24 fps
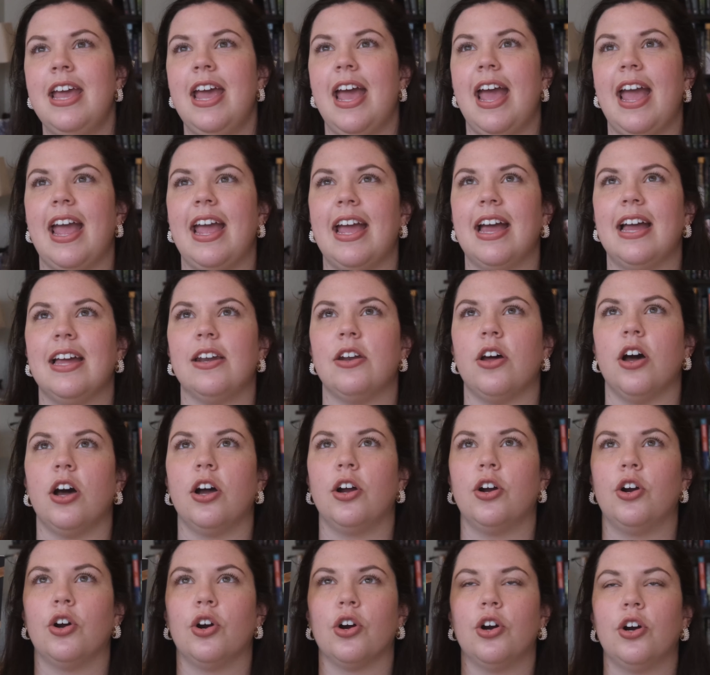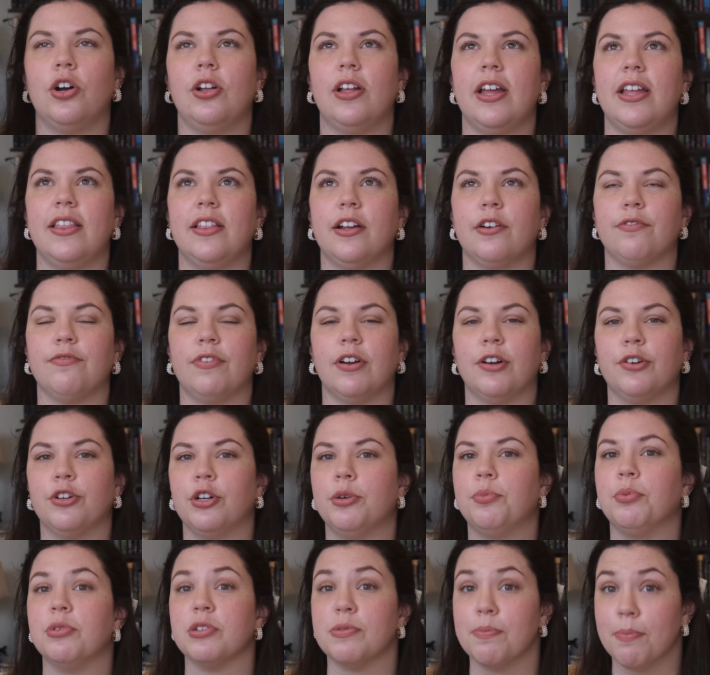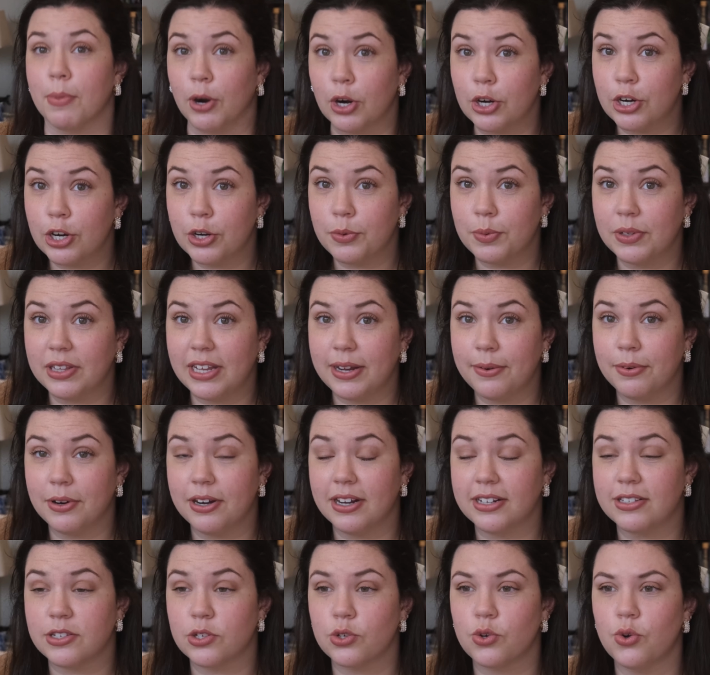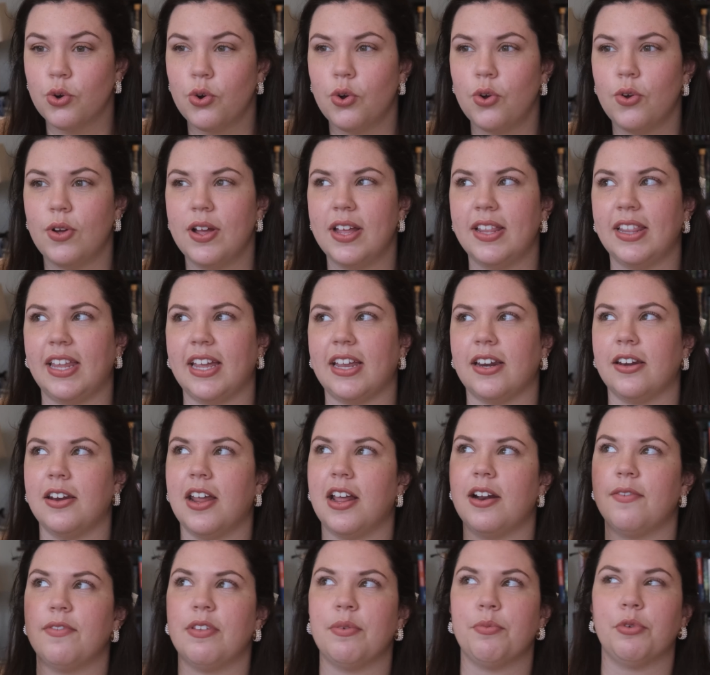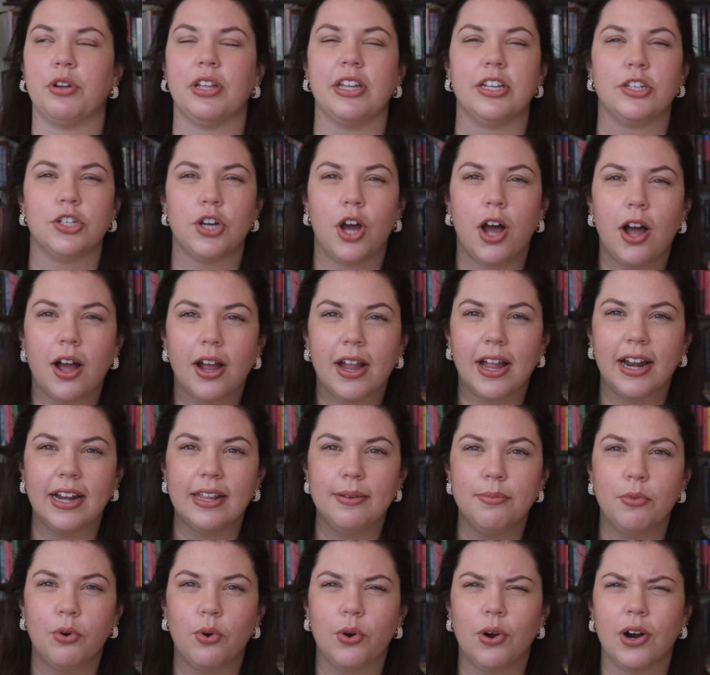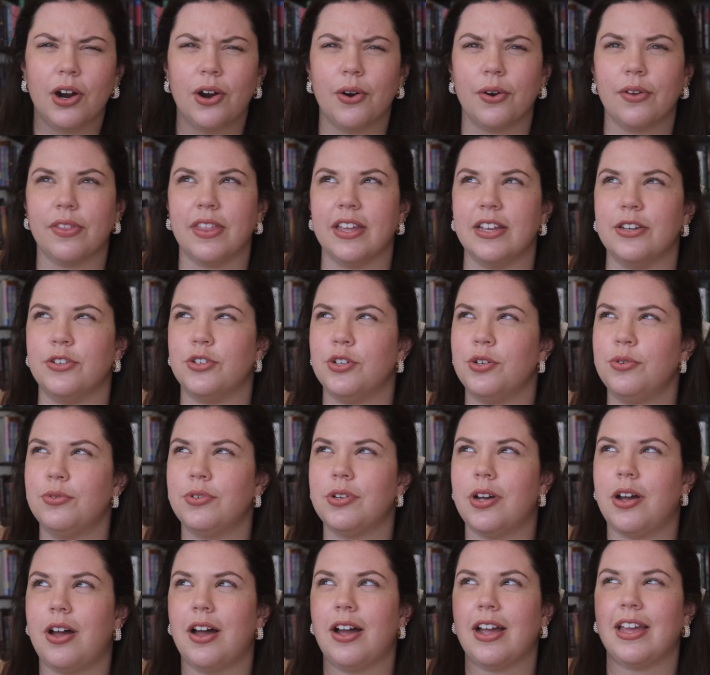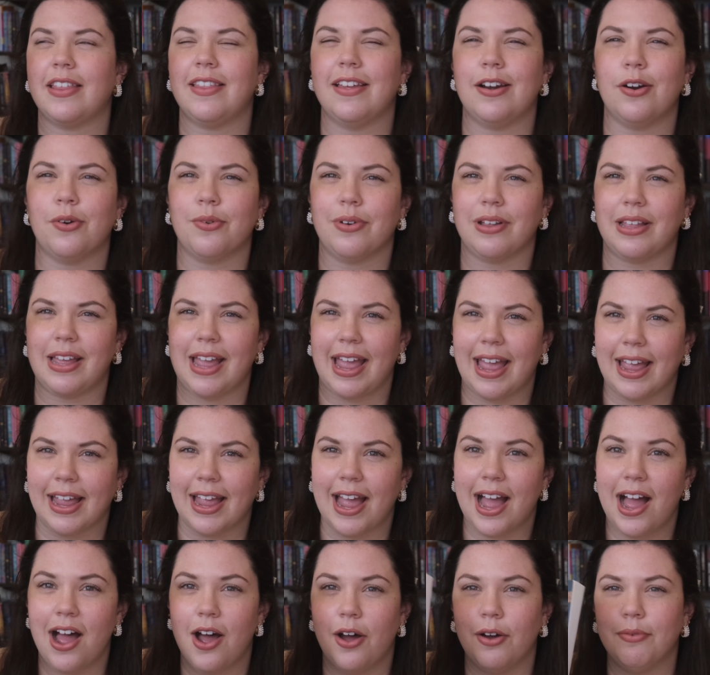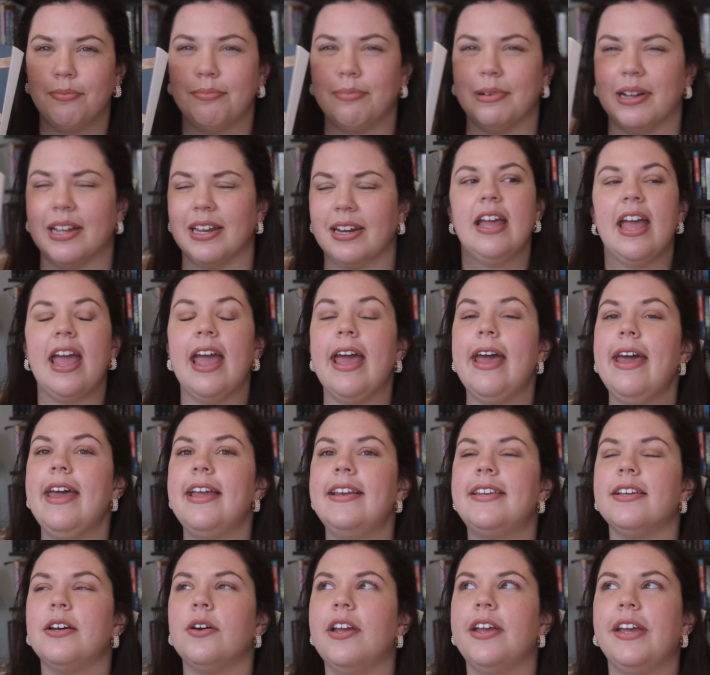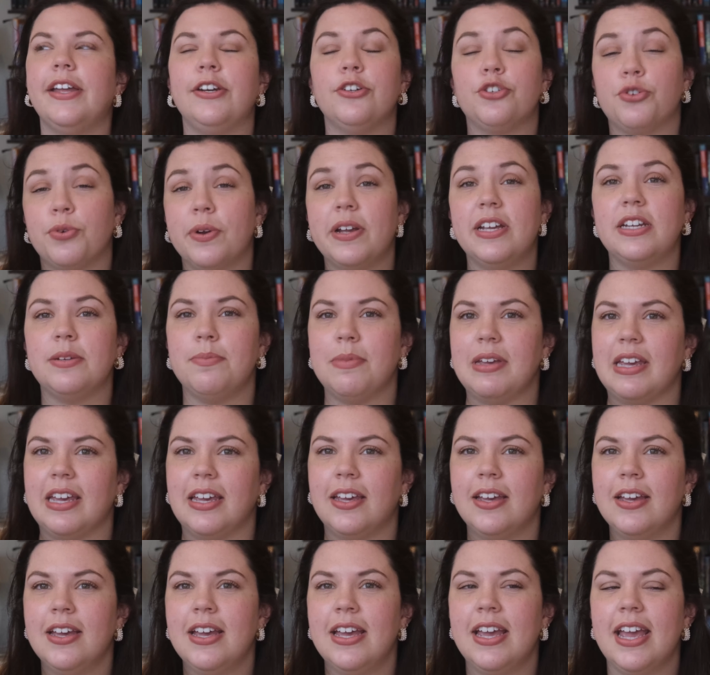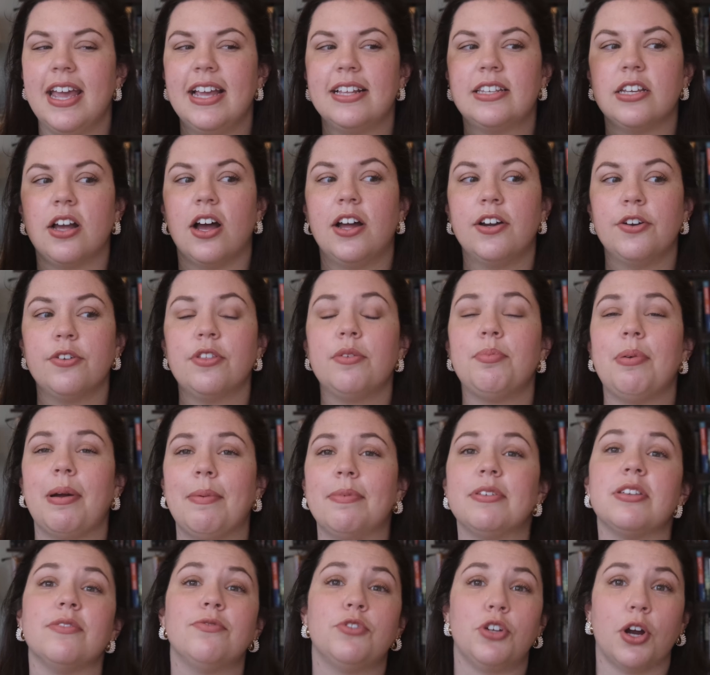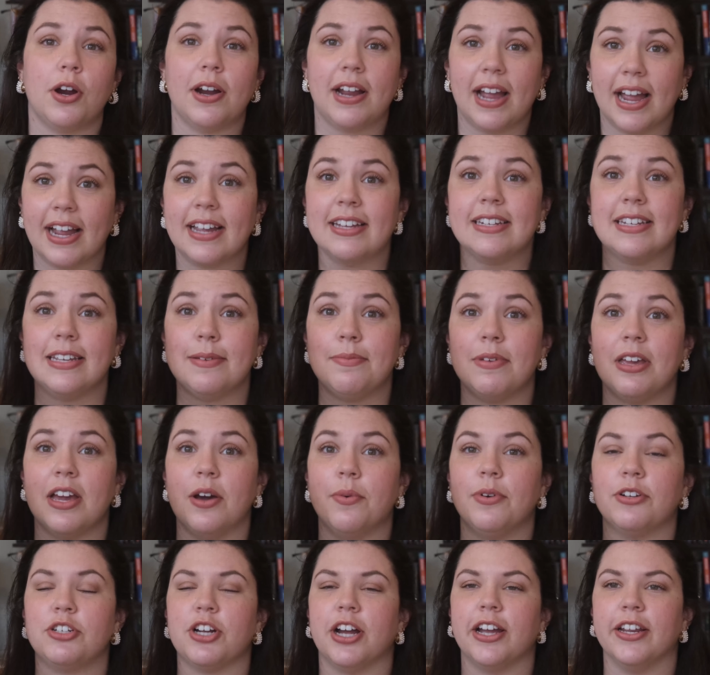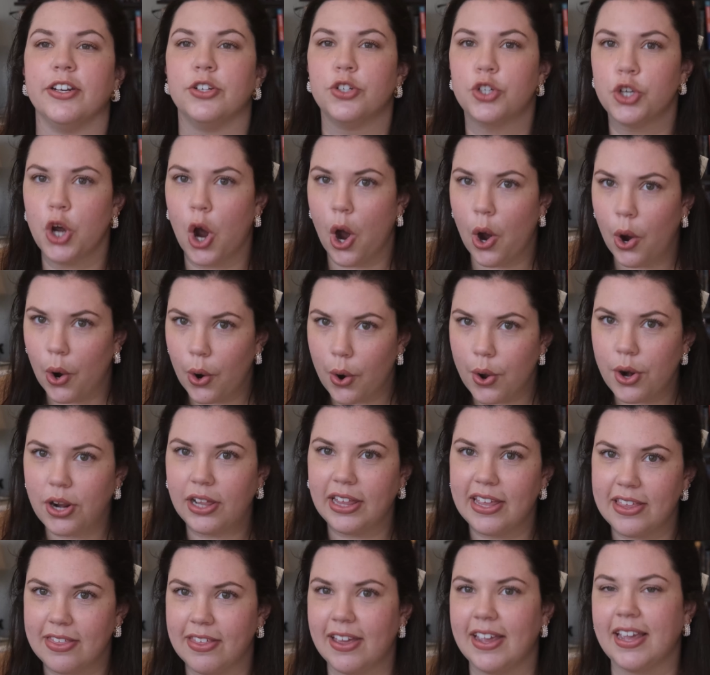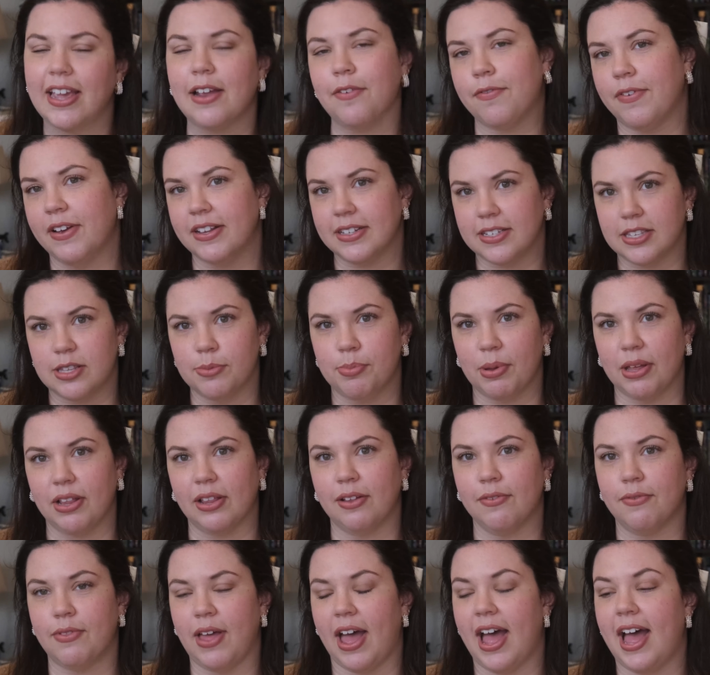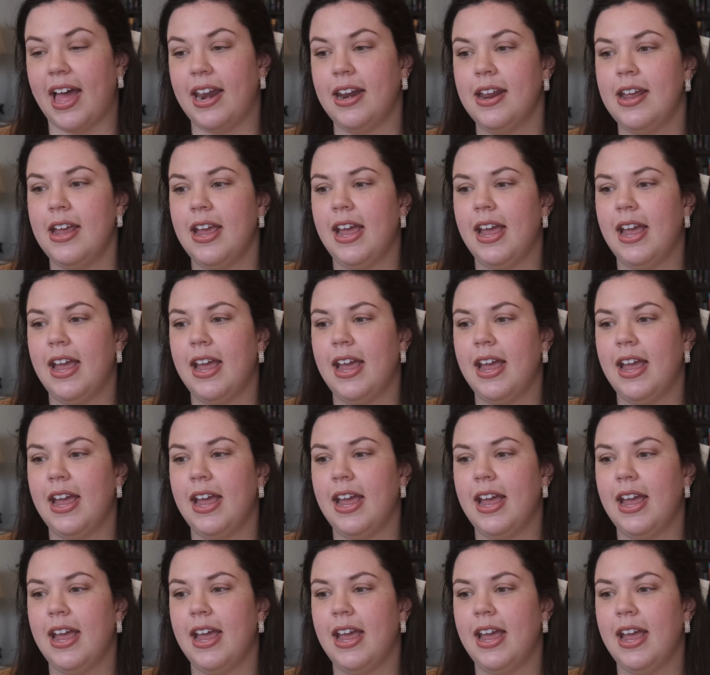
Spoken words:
and a girl in their friend group was murdered when they were at school, and like none of them really talk anymore, or they do talk and they don't really hang out, but it intrigued me. It's under the premise of dark academia, which I totally think it fits the bill of that.